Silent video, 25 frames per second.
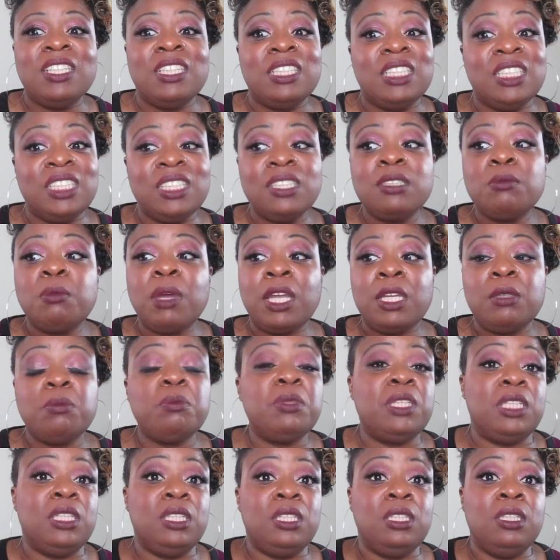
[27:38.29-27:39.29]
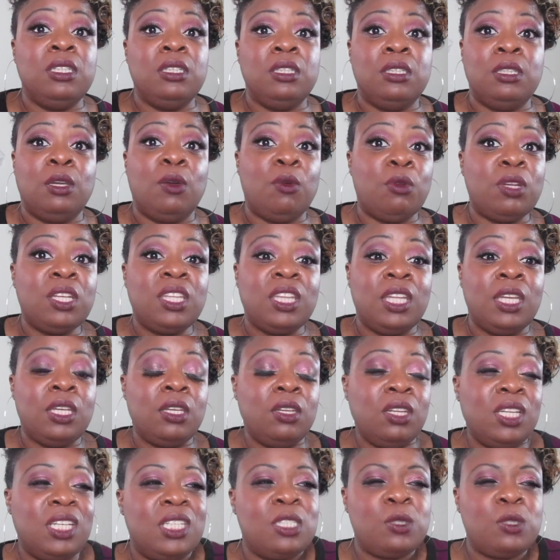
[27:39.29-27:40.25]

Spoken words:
this might be the only thing you need,